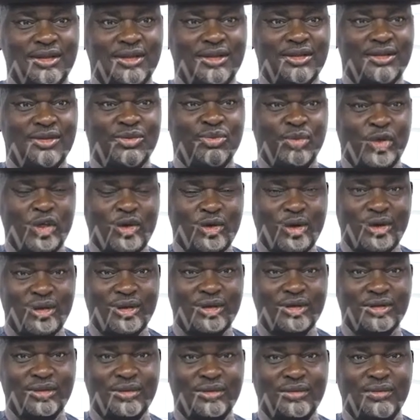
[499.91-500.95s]
It's
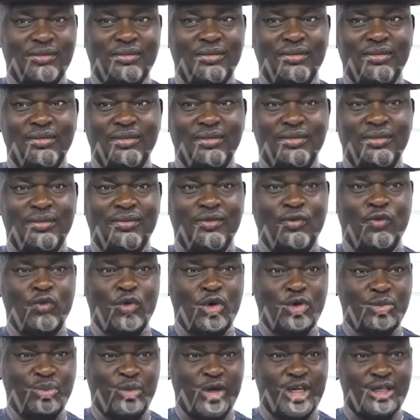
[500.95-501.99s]
because
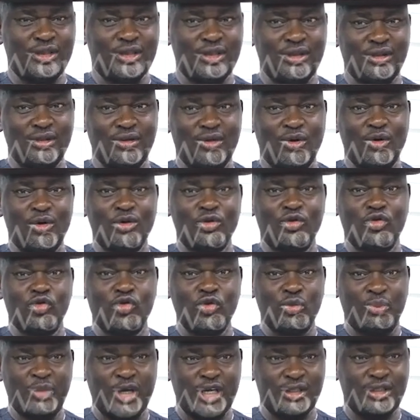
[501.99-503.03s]
one person or two
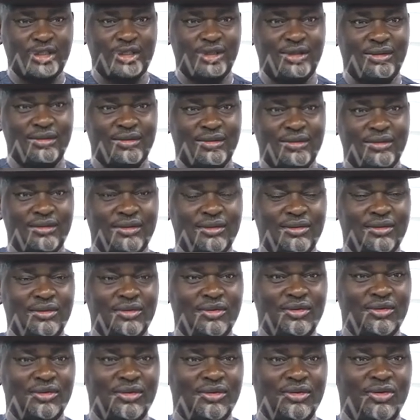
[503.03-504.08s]
persons
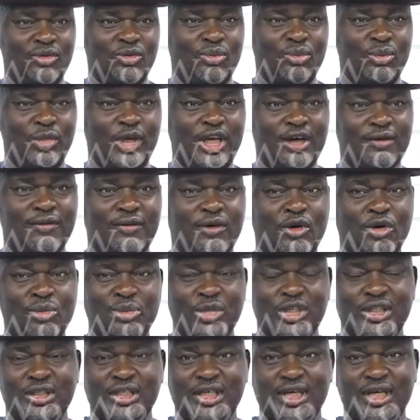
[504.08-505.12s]
may have
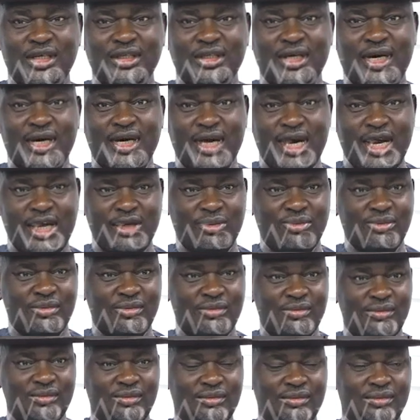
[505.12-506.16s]
committed crime
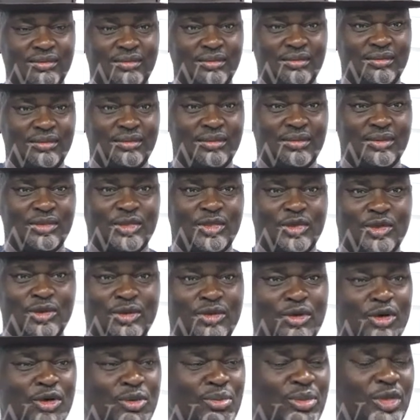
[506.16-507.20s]
should
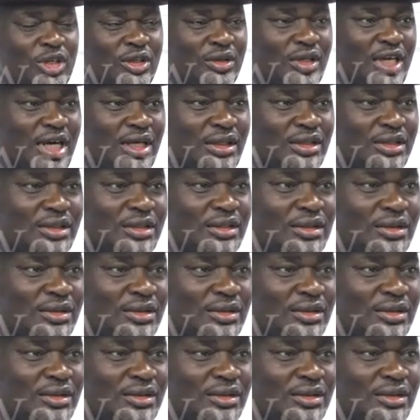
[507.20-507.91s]
not mean that